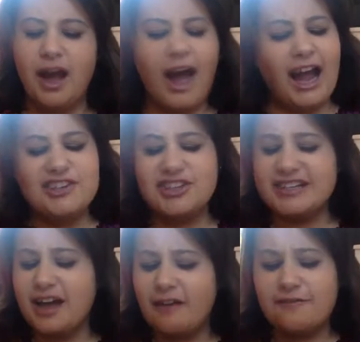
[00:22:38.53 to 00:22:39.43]
I
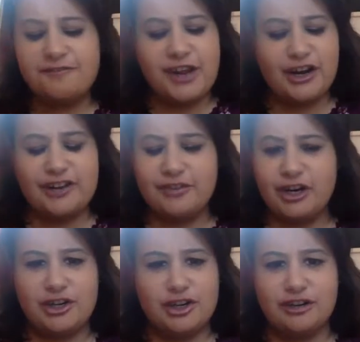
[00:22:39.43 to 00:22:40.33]
just got very,
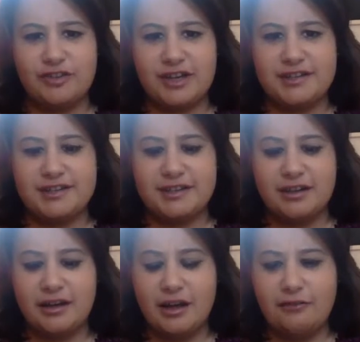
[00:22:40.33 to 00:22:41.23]
very nervous.
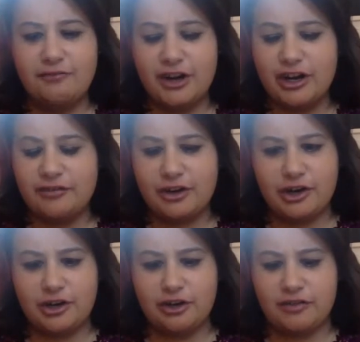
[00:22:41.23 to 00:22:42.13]
Very, very
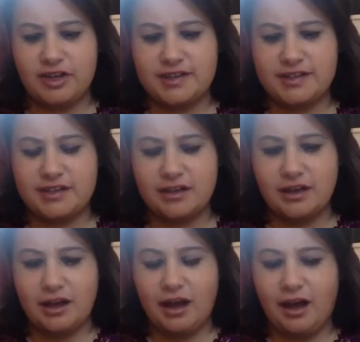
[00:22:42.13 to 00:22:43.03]
nervous.
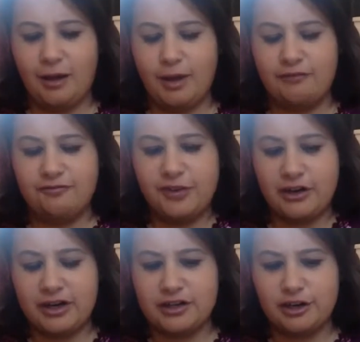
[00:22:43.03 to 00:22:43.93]
A
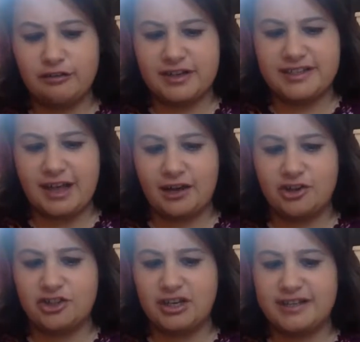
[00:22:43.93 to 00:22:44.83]
very nervous
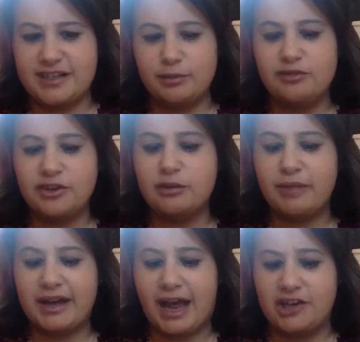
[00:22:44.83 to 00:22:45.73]
energy. Some of you
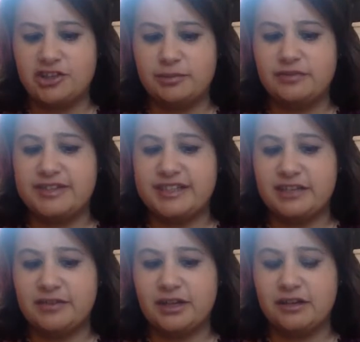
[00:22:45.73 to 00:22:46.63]
might actually be
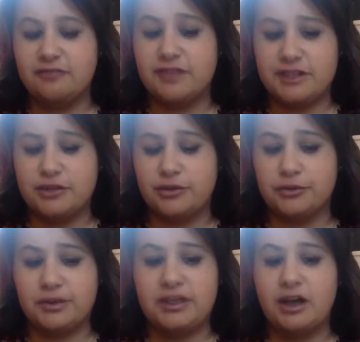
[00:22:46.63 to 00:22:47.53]
receiving physical
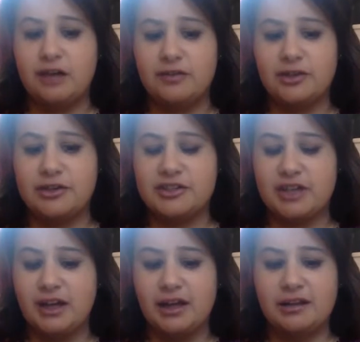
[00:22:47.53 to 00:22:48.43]
3D offers,
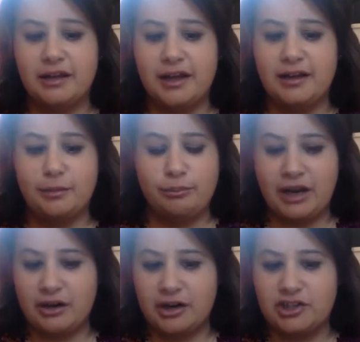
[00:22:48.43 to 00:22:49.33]
like
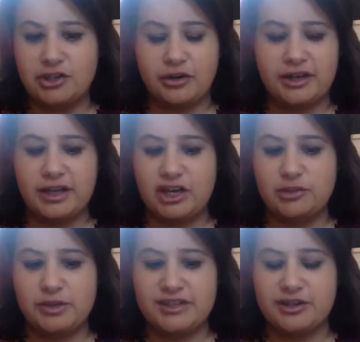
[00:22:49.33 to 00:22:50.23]
marriage or
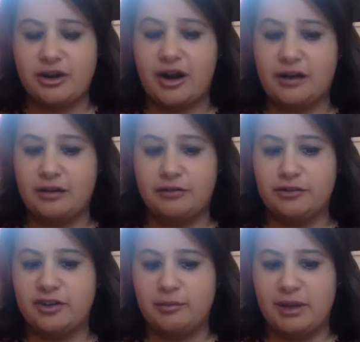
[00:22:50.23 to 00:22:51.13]
engagements or higher level
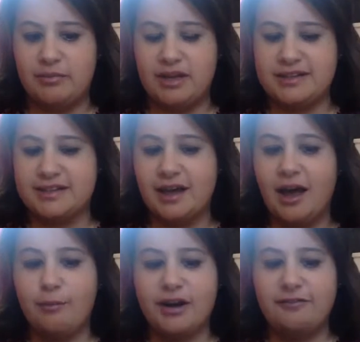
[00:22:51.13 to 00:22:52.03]
of commitments.
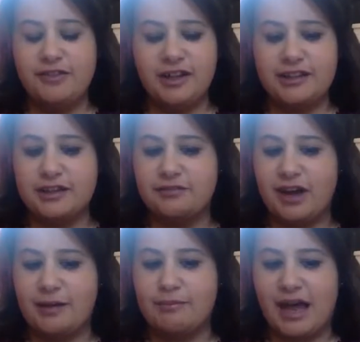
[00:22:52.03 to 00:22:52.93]
But I feel like the
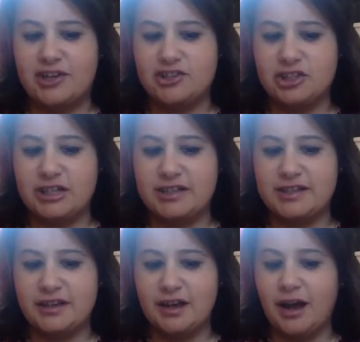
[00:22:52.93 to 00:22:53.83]
divine
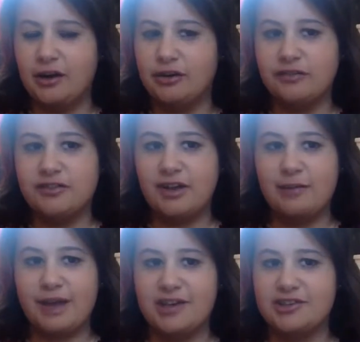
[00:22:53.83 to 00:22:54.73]
masculines, I don't know
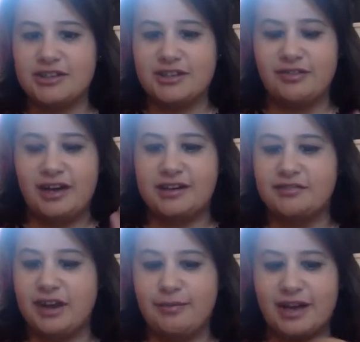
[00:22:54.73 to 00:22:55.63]
if any
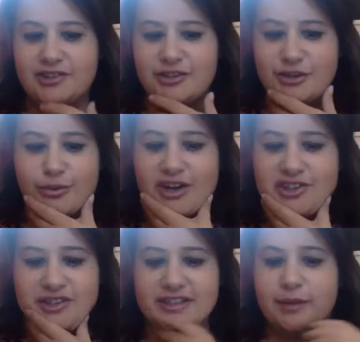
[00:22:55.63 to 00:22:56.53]
divine masculines are
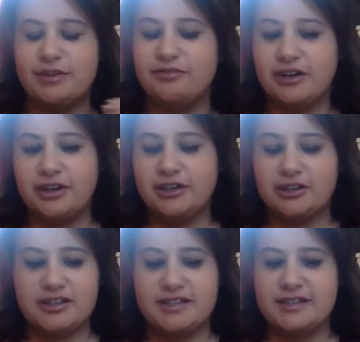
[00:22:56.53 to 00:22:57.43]
watching this, I'd be very
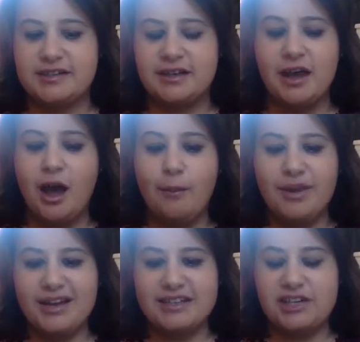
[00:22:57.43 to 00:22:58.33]
curious to see,
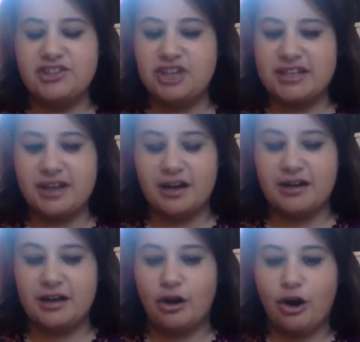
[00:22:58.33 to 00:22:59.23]
because I just got
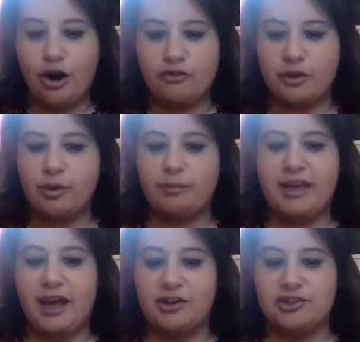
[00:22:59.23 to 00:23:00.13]
an
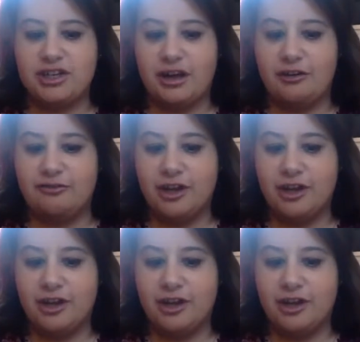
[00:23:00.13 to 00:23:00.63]
overwhelming energy of